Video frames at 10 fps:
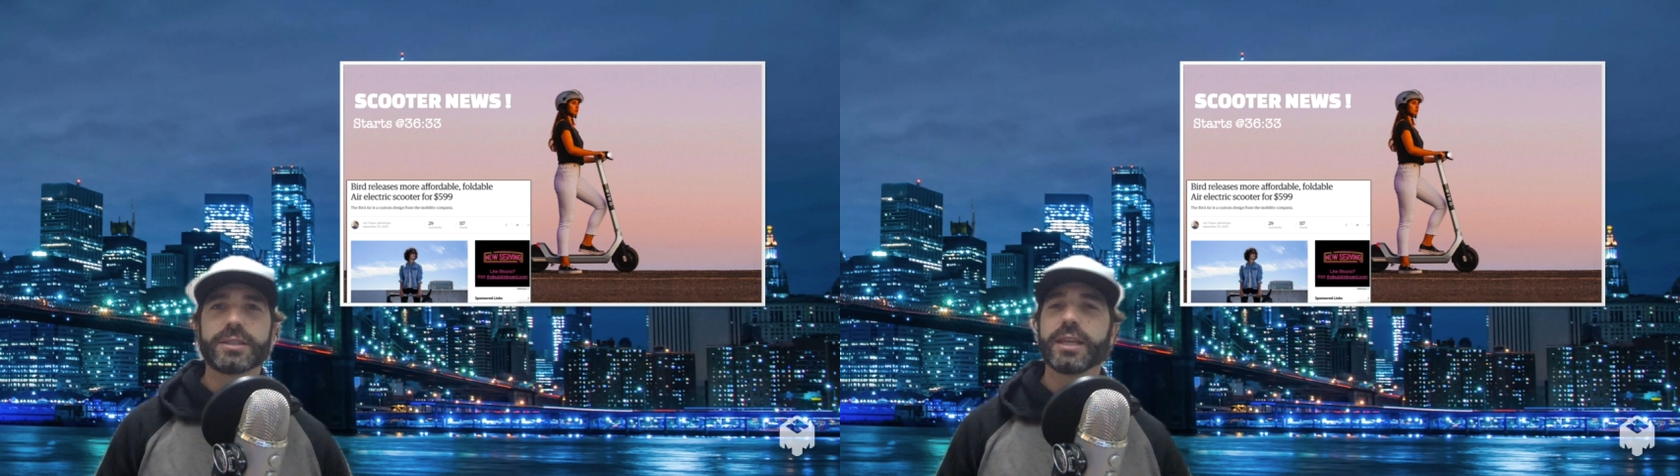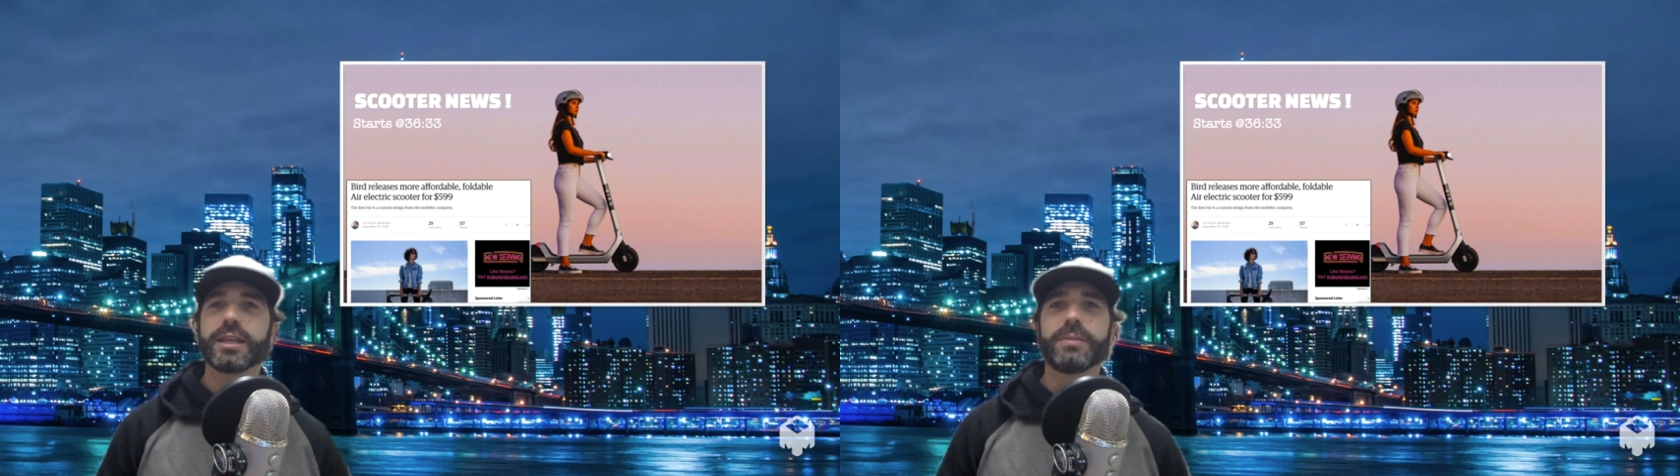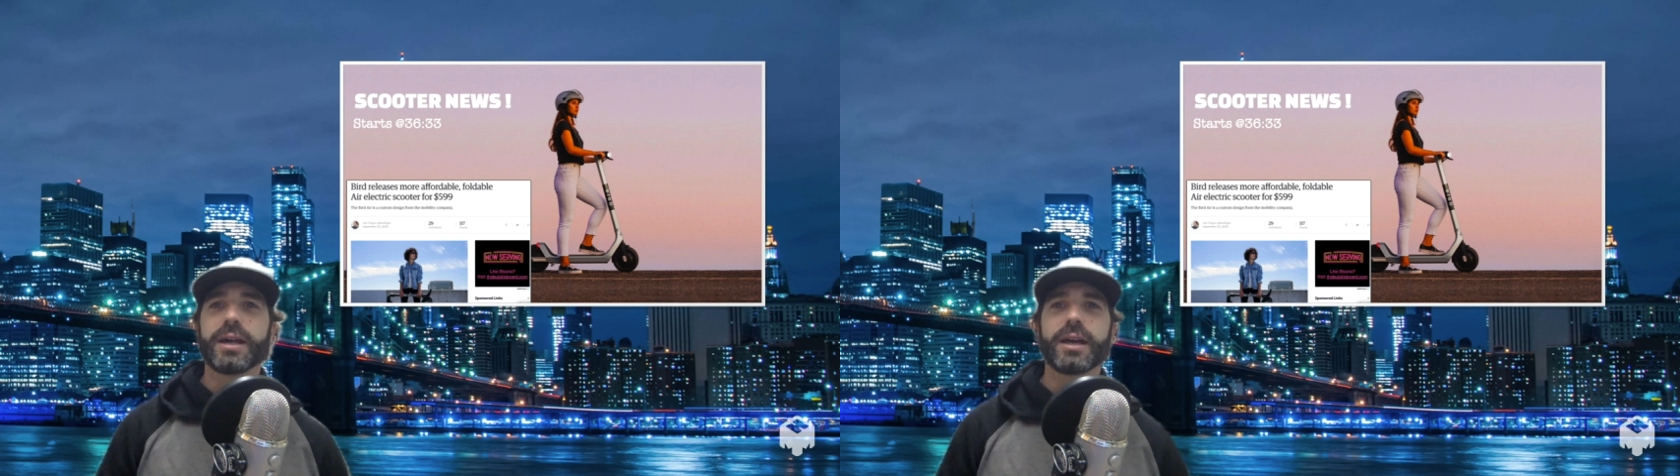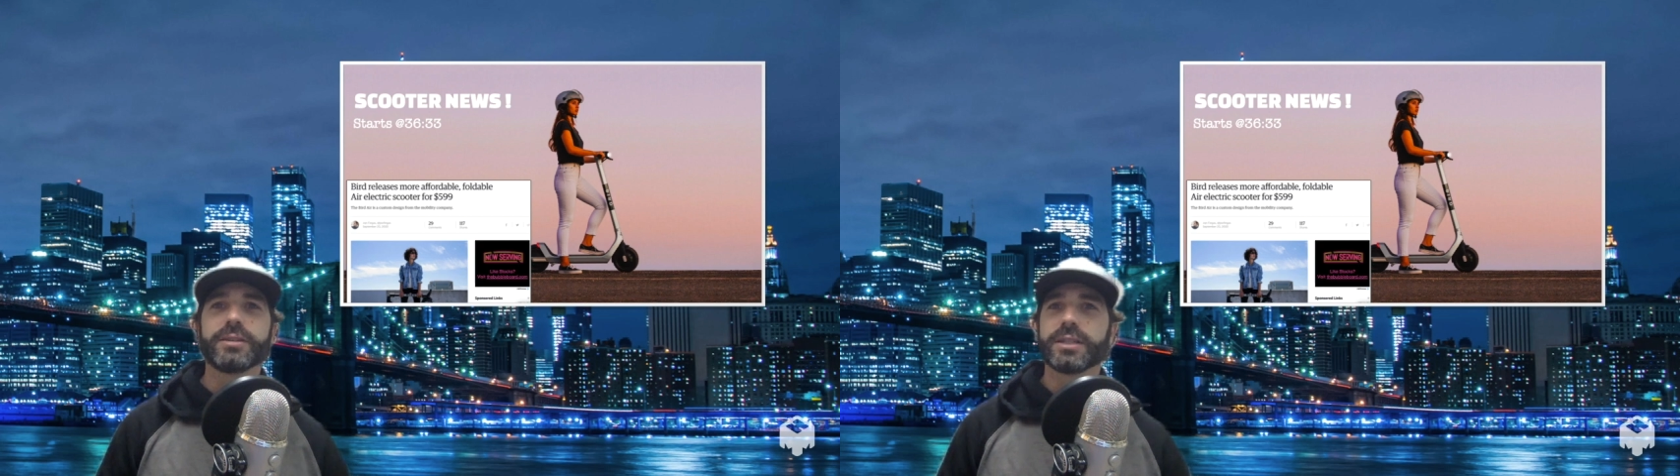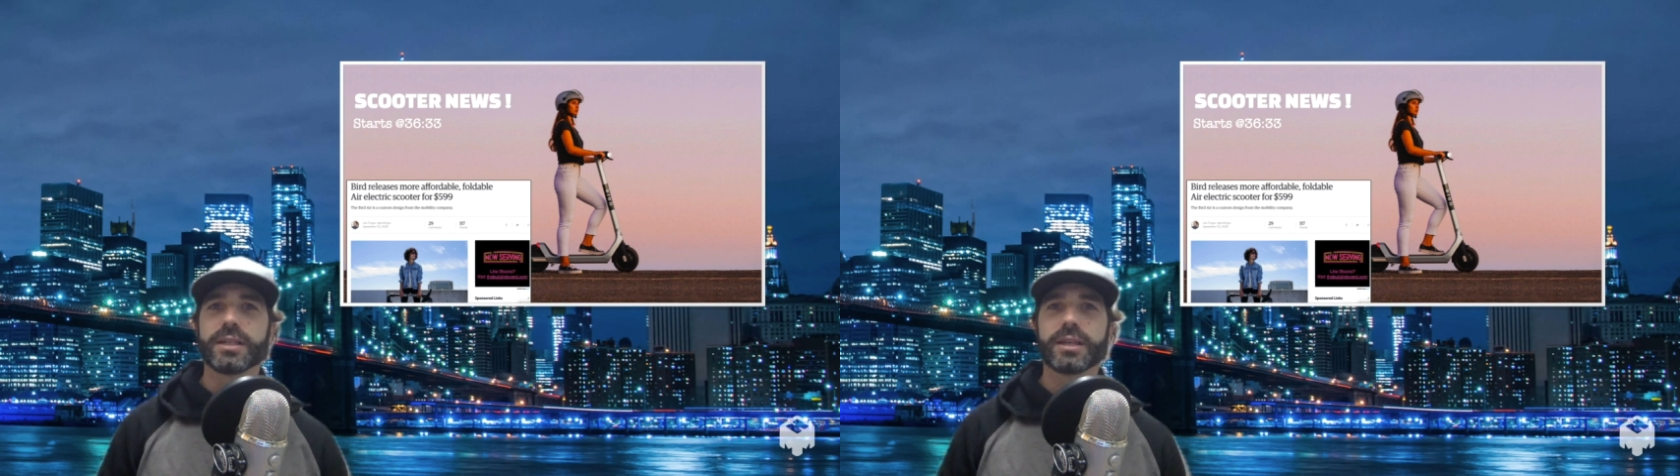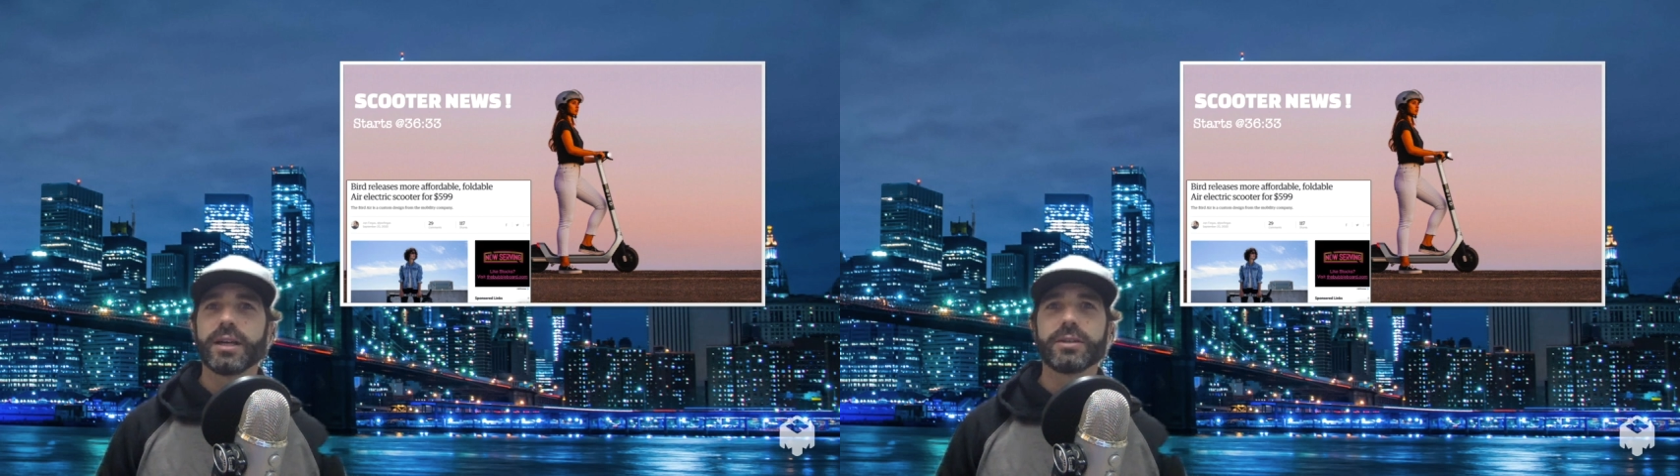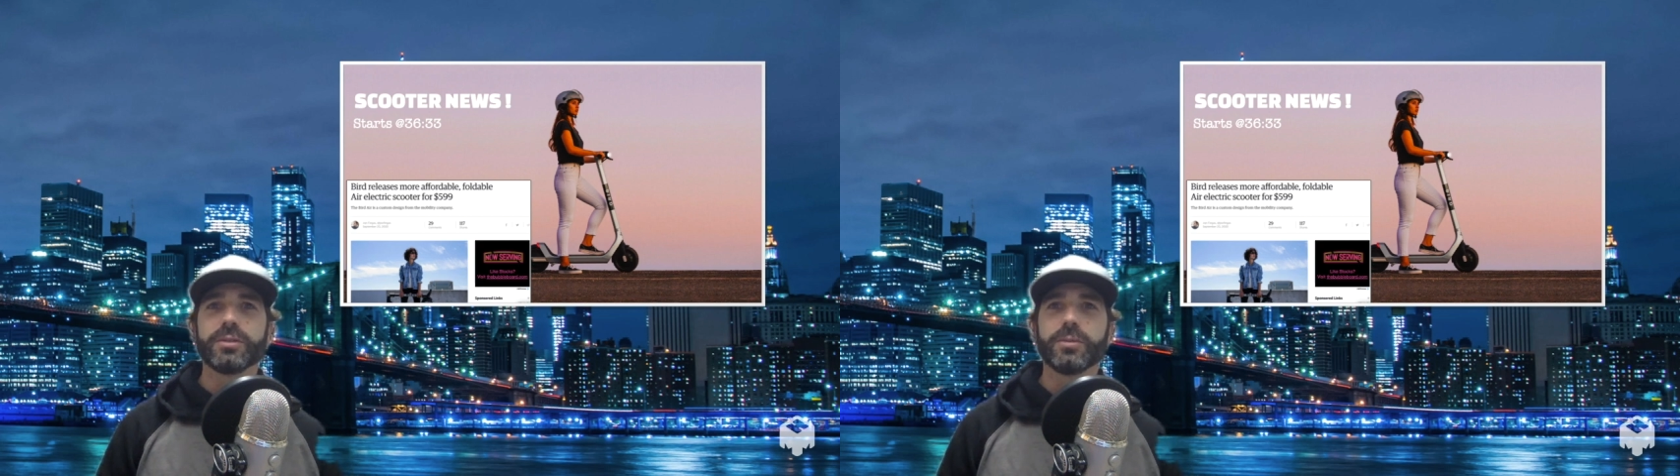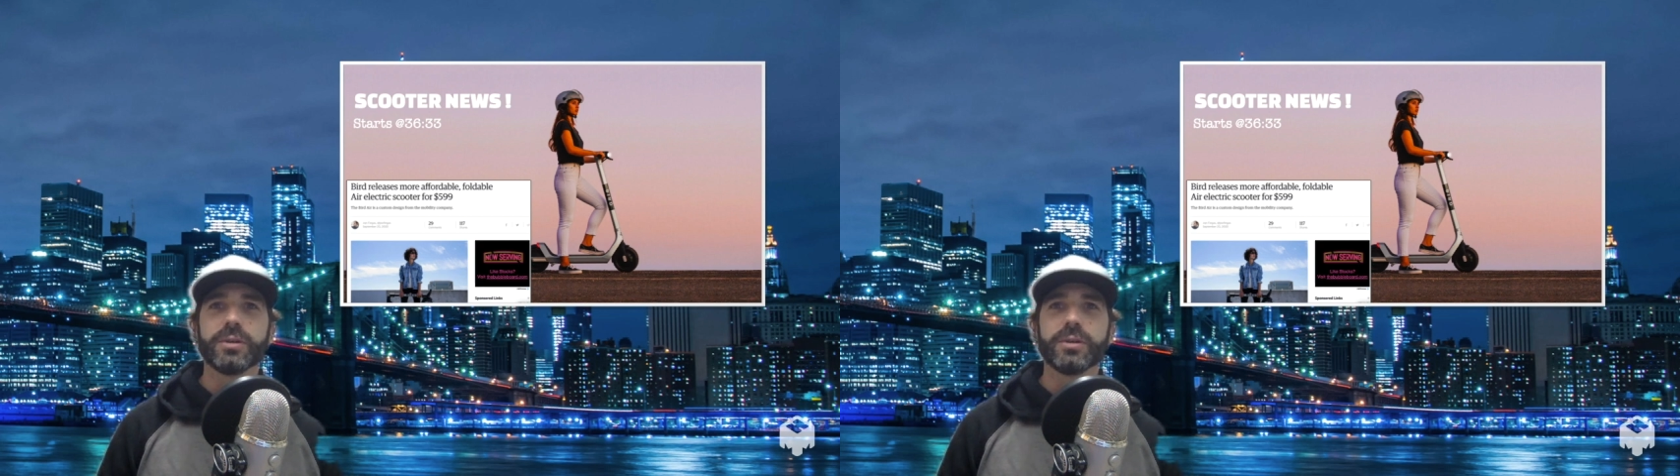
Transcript: thinking about how she's going to conquer the